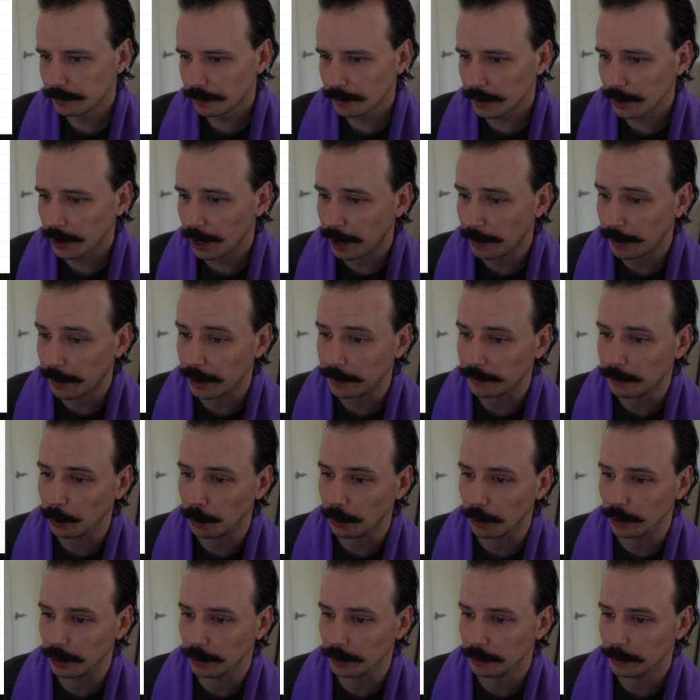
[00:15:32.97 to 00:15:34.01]
And then if
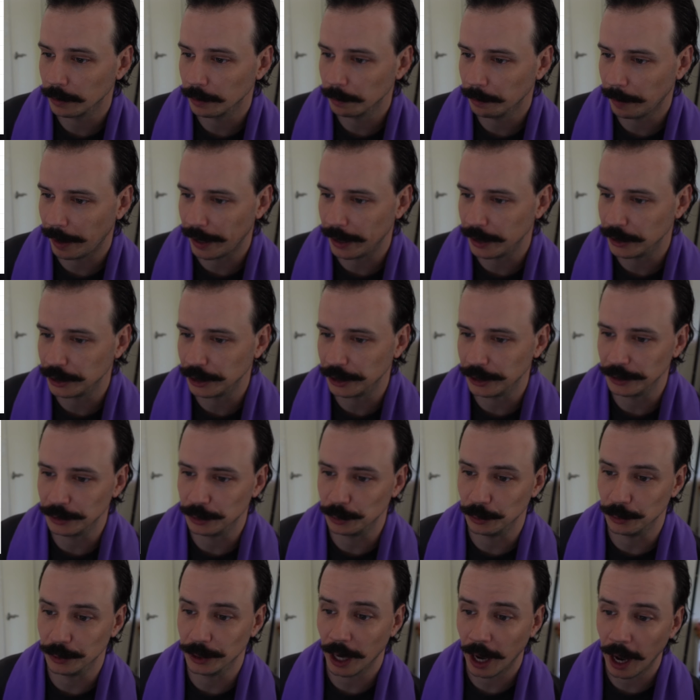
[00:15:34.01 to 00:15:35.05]
you're managing
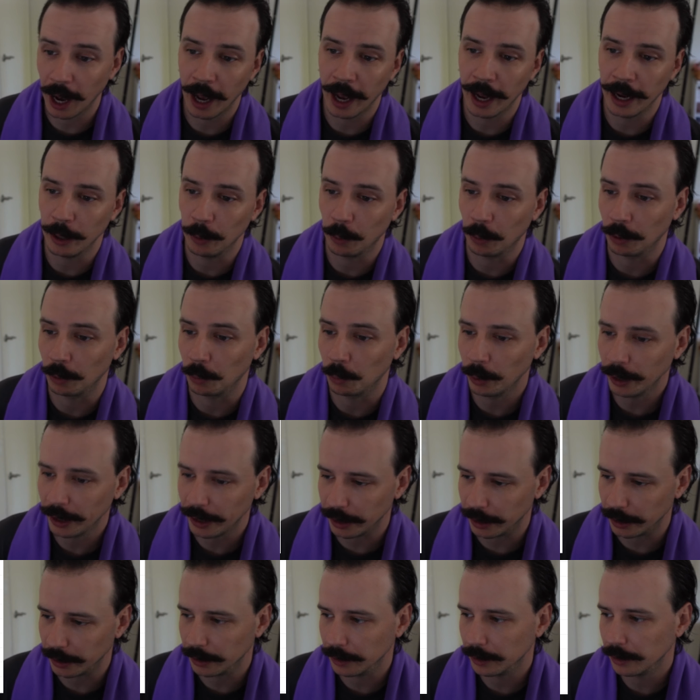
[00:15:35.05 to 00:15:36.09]
to tie or
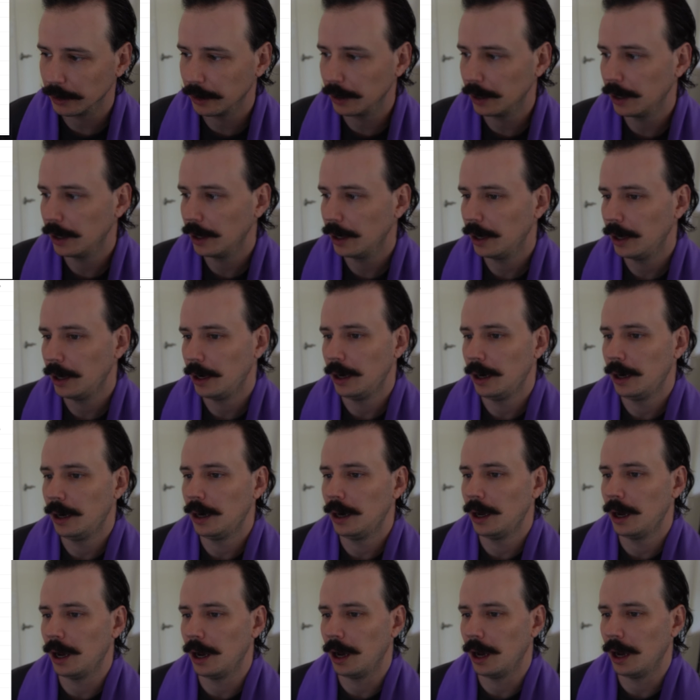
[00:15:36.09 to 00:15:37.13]
winning,
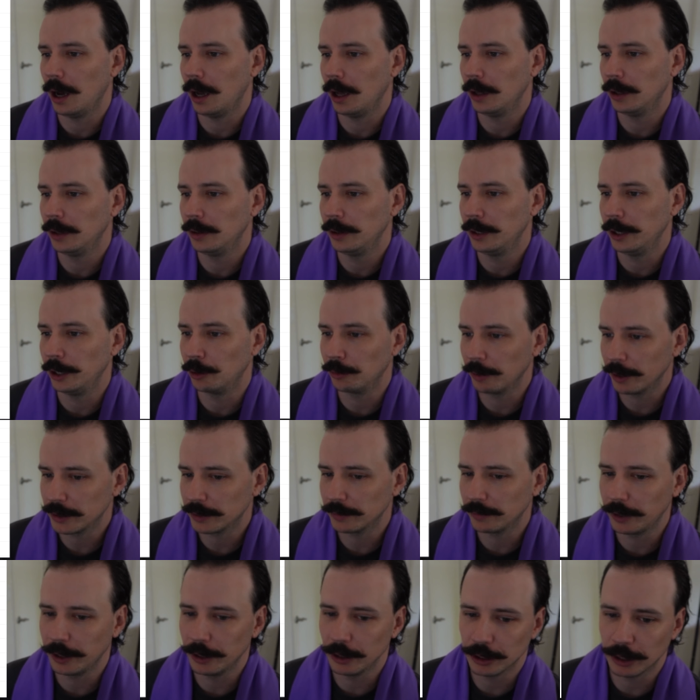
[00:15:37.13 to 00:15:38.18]
the
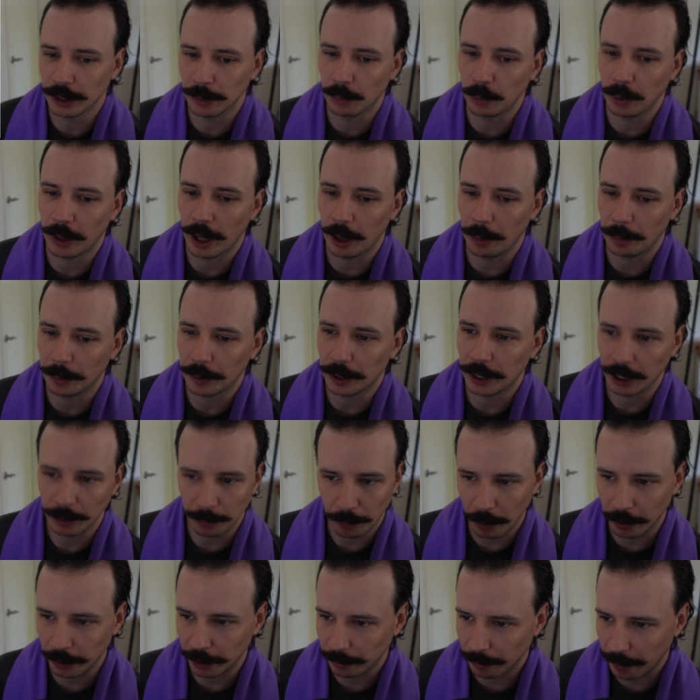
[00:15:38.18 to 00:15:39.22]
aggressive leadership will help keep
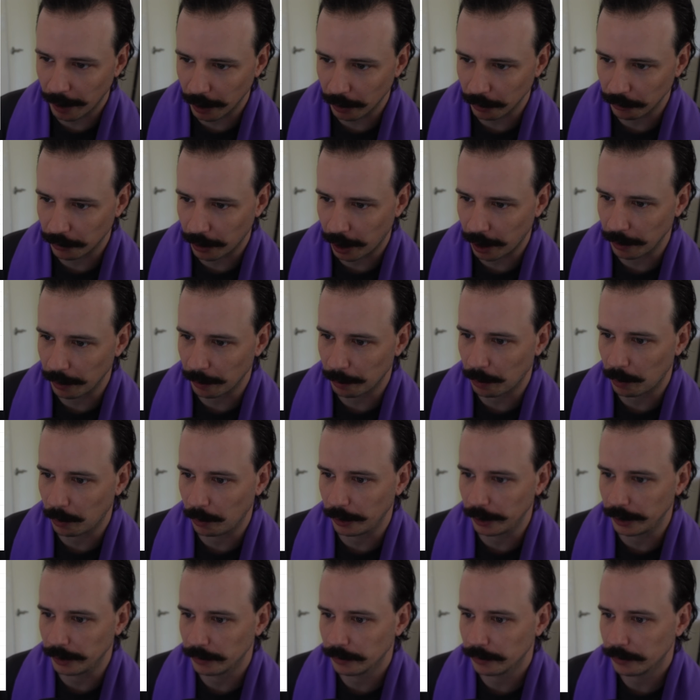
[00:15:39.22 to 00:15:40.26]
all your models on the
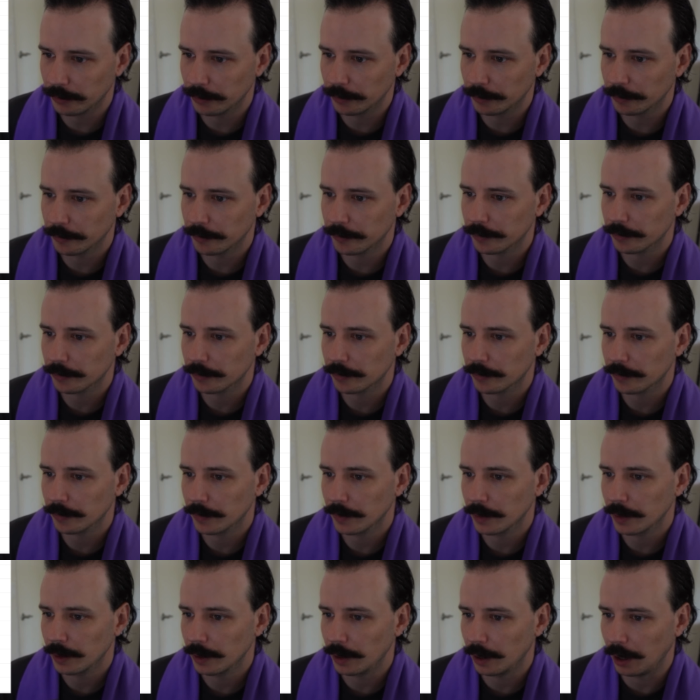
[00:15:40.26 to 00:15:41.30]
points
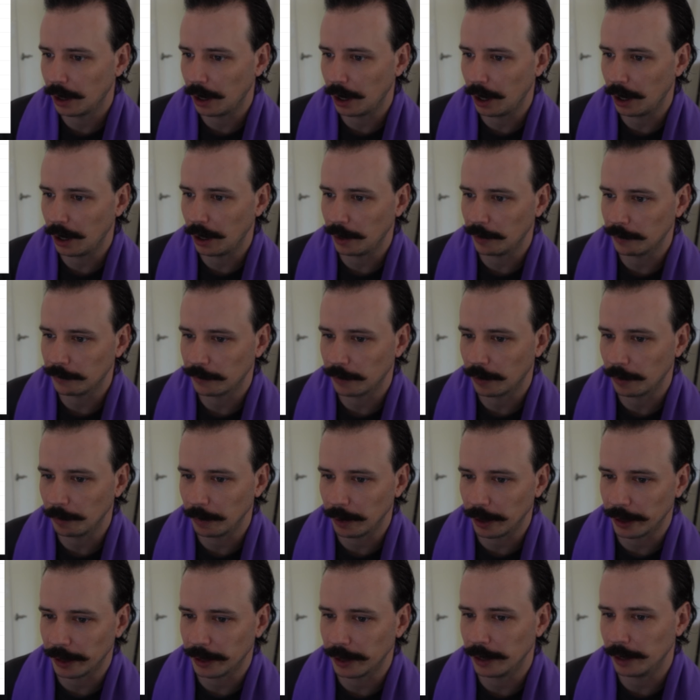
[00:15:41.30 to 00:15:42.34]
from
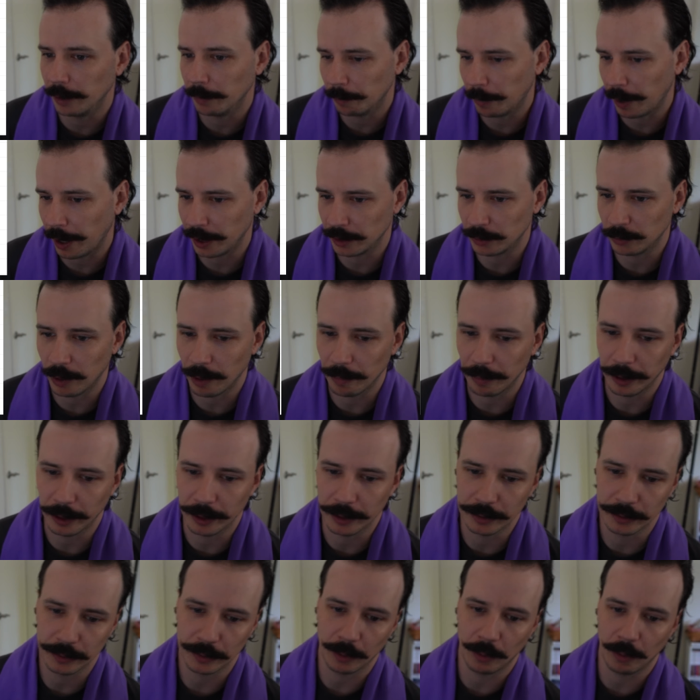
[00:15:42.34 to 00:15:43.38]
like impact
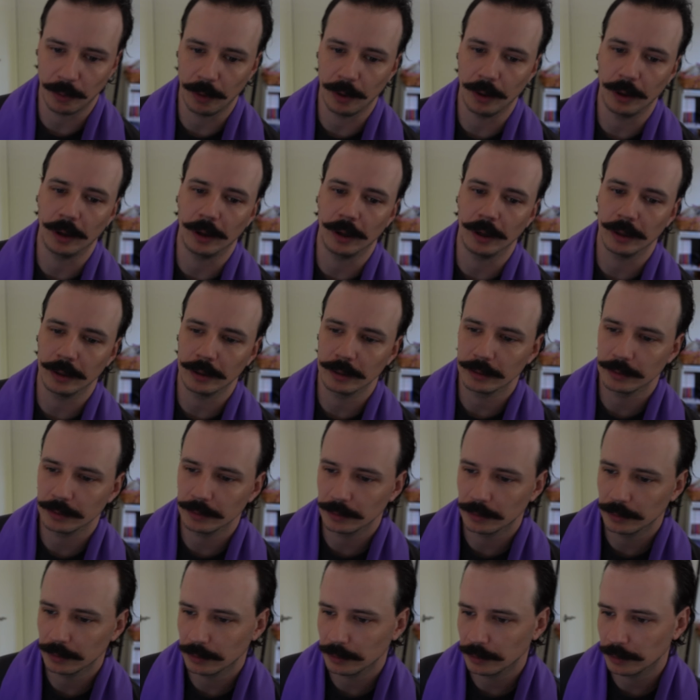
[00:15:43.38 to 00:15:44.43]
webbings or
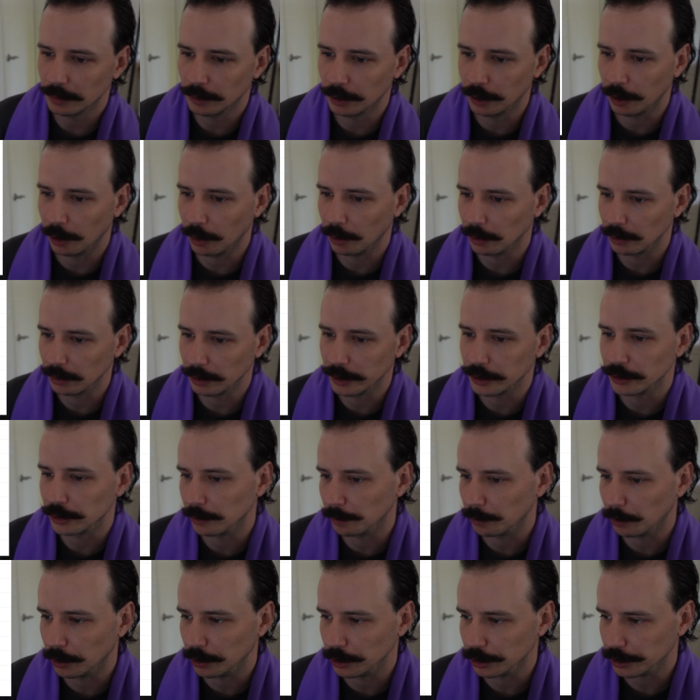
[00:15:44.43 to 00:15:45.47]

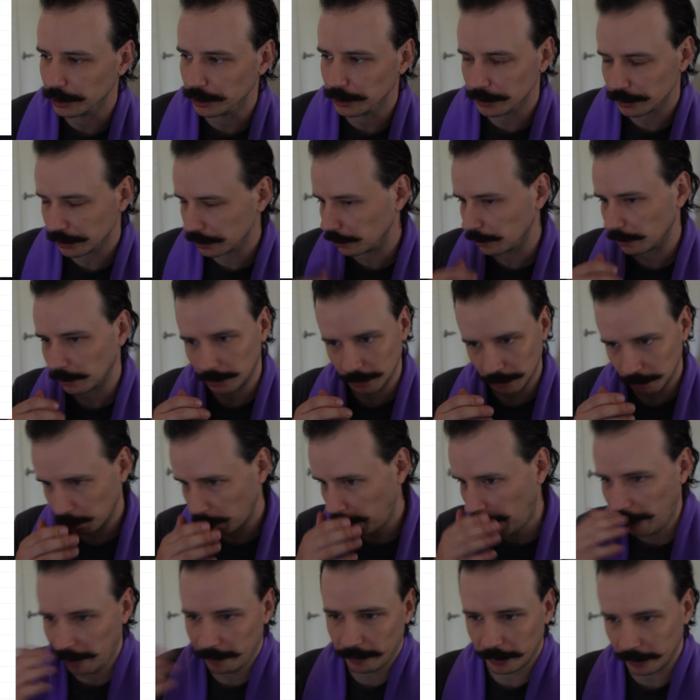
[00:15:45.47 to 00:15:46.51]
lizard pushes or
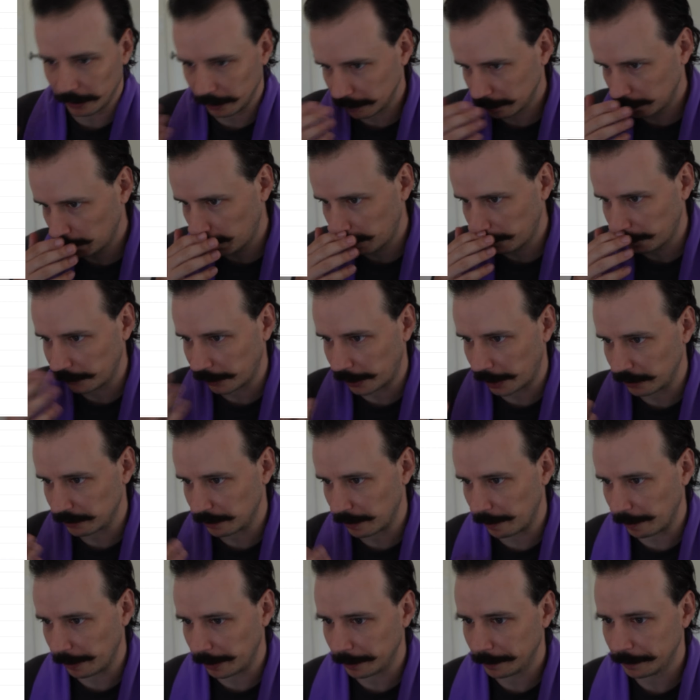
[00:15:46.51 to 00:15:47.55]
whatever the case may be.